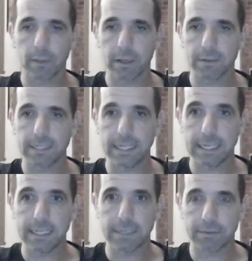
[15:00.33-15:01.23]
I've seen it
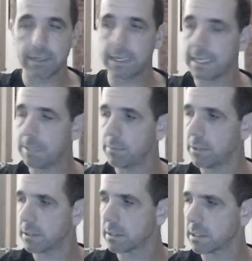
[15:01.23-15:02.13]
in different endgame
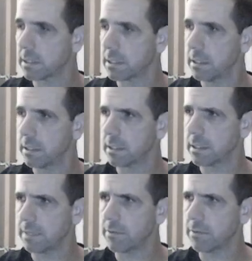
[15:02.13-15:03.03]
books. Like I say,
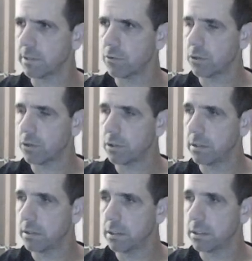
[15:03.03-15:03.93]
I've got it wrong
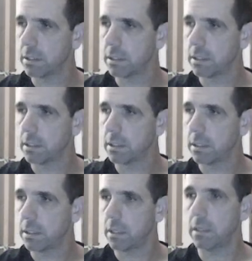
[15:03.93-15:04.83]

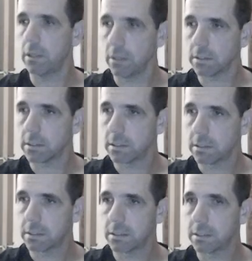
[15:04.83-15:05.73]
a lot.
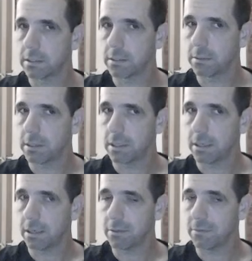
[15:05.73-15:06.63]

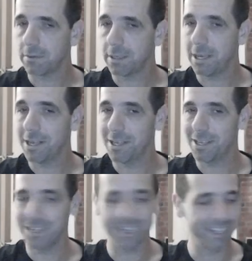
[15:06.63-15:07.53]
Hopefully,
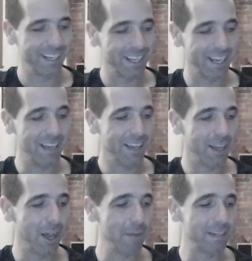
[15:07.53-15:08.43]

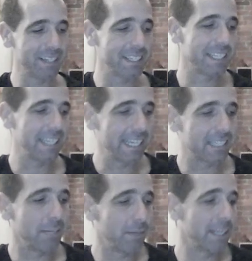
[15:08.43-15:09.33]
I mean, I'd like to say next
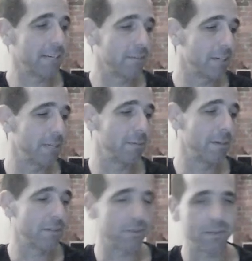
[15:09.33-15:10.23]
time I get it right, but
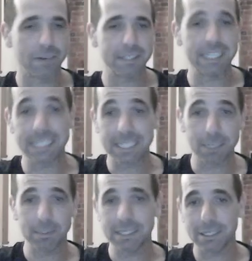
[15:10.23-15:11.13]
I've seen it so
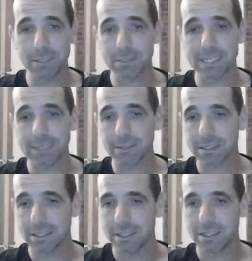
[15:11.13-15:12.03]
many times now.
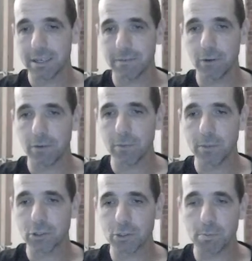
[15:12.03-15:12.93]
I've almost
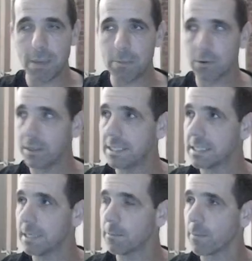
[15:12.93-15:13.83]
just memorised
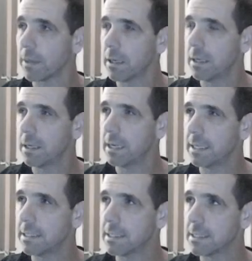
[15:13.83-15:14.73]
it, and